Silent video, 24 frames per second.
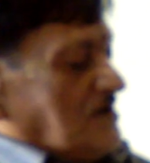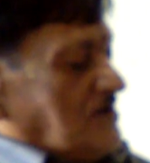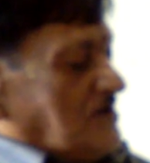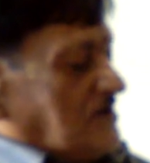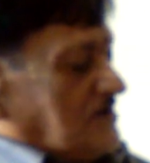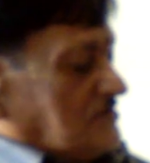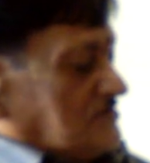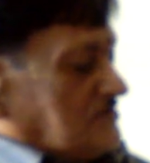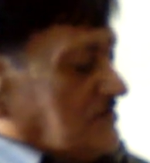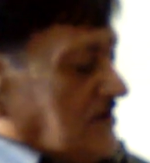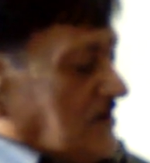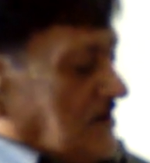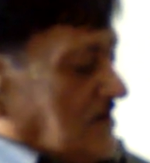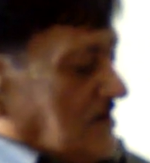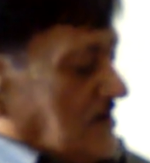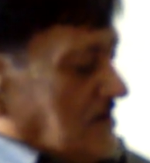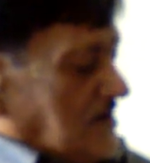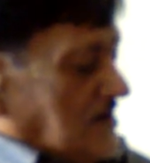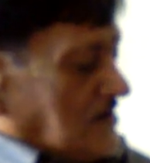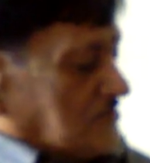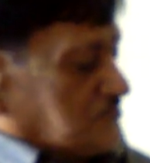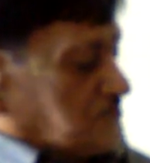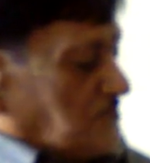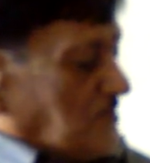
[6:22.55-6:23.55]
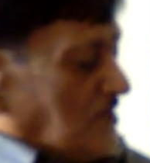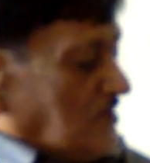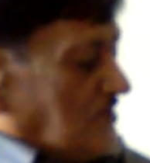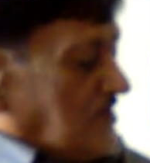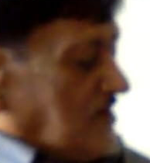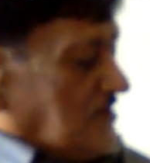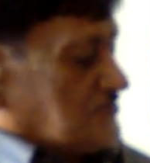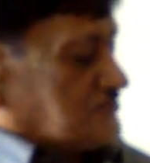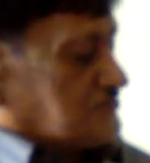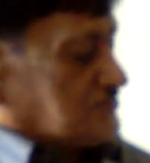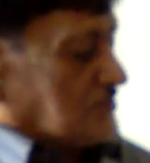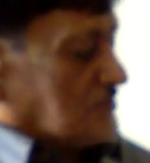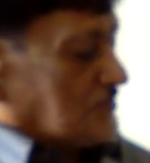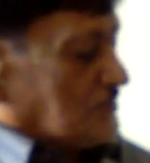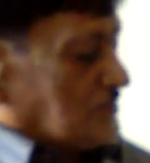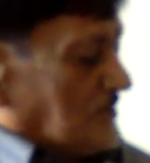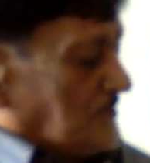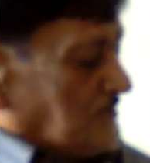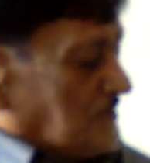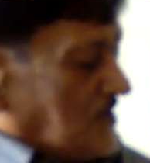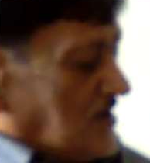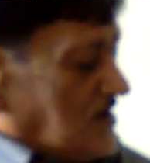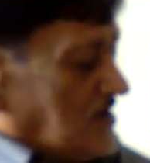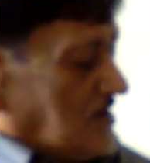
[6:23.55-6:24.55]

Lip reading: under the explodents group